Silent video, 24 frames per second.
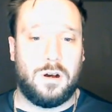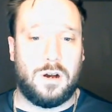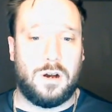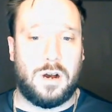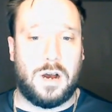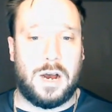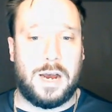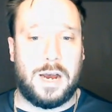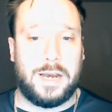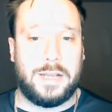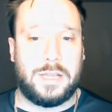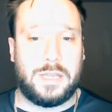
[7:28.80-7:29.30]

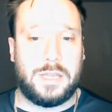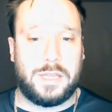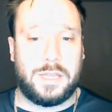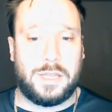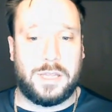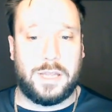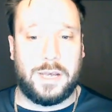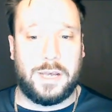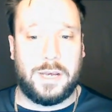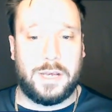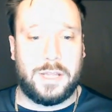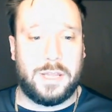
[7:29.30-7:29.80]
I
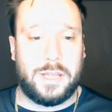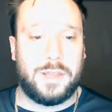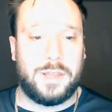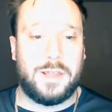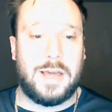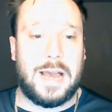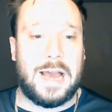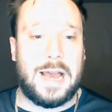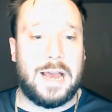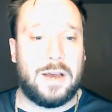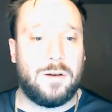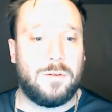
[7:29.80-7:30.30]
think
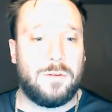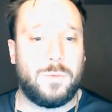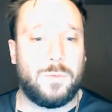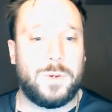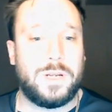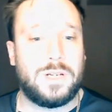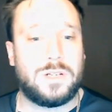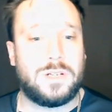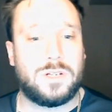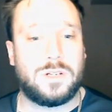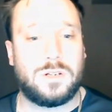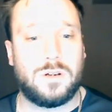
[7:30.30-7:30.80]
that
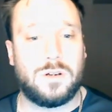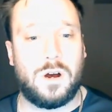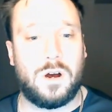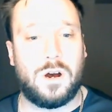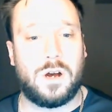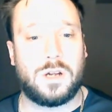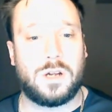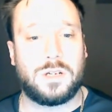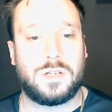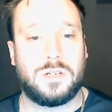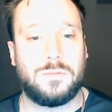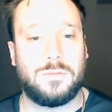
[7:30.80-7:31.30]
we
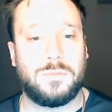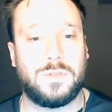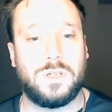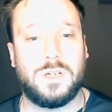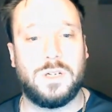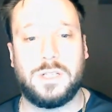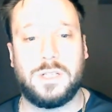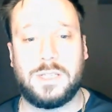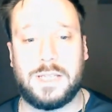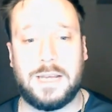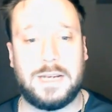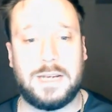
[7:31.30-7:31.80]
saw some
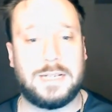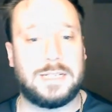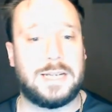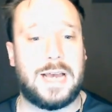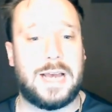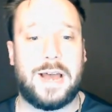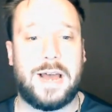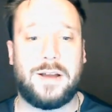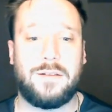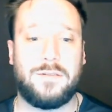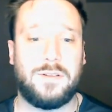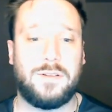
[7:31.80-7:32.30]
good things
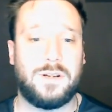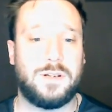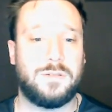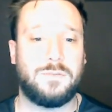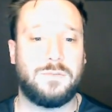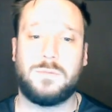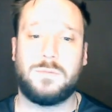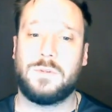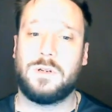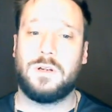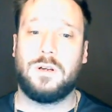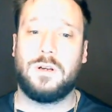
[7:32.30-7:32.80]
out of
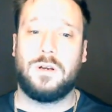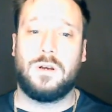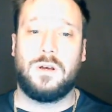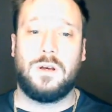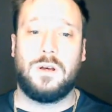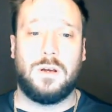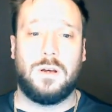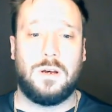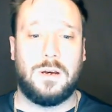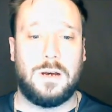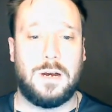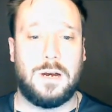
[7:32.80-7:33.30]
him.
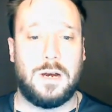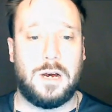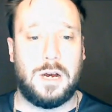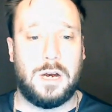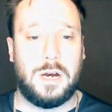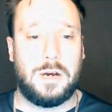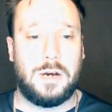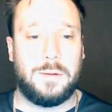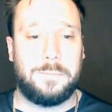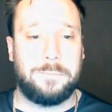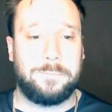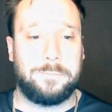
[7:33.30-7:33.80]

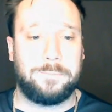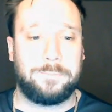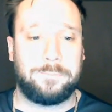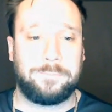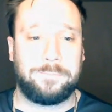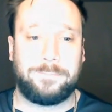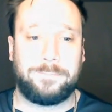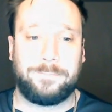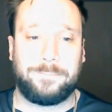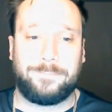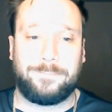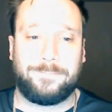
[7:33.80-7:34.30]
Um,
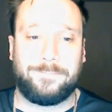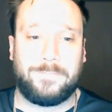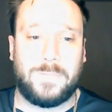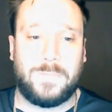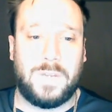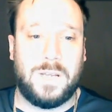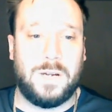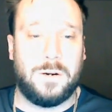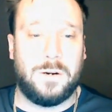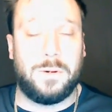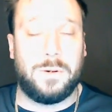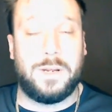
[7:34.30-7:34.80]

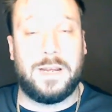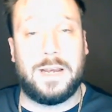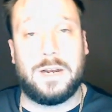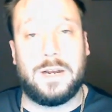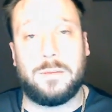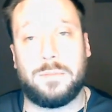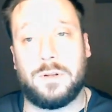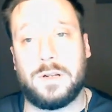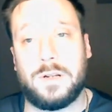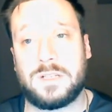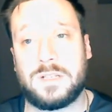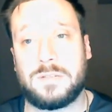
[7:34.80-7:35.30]
you know, he had a
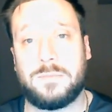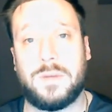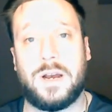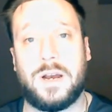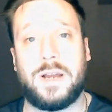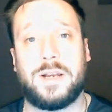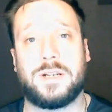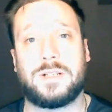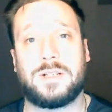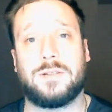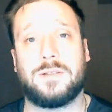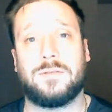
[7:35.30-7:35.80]
plus
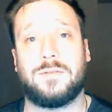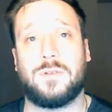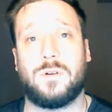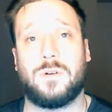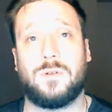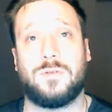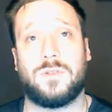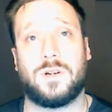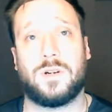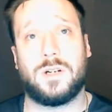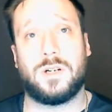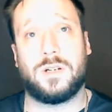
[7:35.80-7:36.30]
minus of
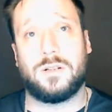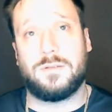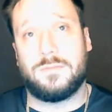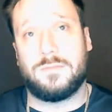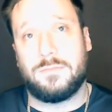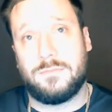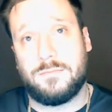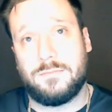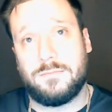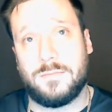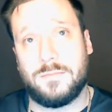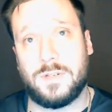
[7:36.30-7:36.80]
over
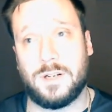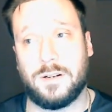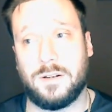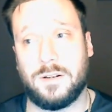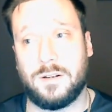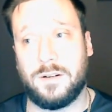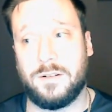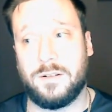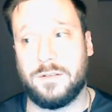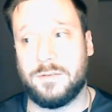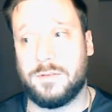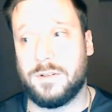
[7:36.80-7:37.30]
uh,
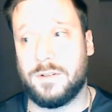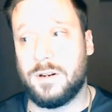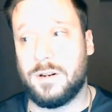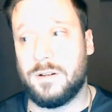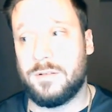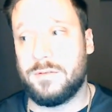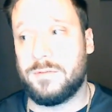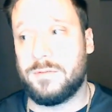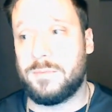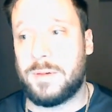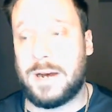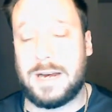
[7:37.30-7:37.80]
of
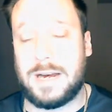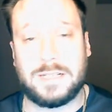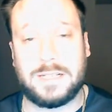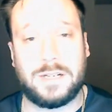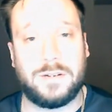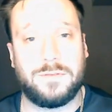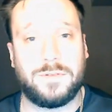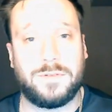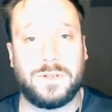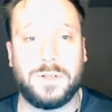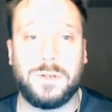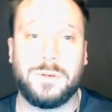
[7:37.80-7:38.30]
of
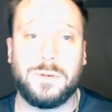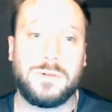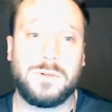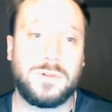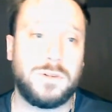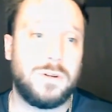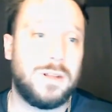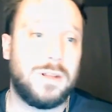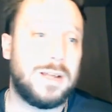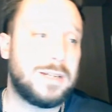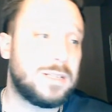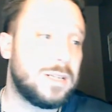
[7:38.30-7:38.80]
positive two,
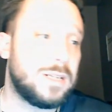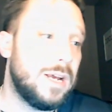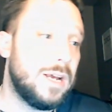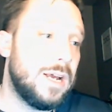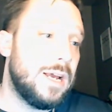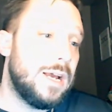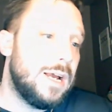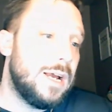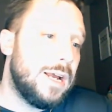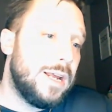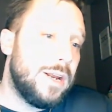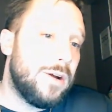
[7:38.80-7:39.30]
so that's,
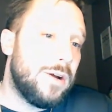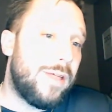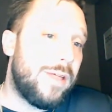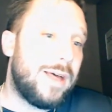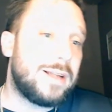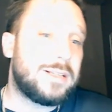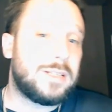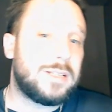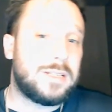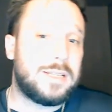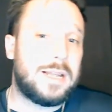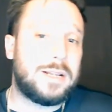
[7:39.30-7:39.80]
you know,
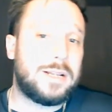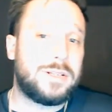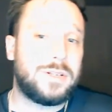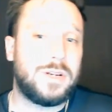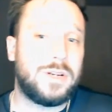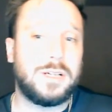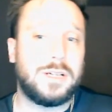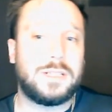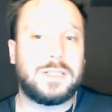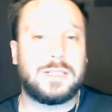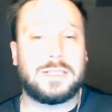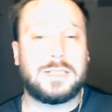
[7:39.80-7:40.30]
that's that's
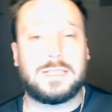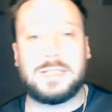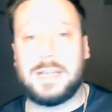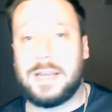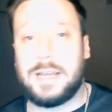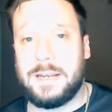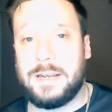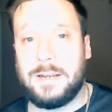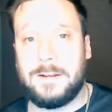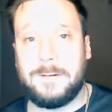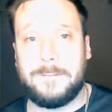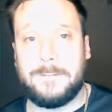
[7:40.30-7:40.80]
good to
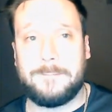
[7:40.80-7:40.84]
see.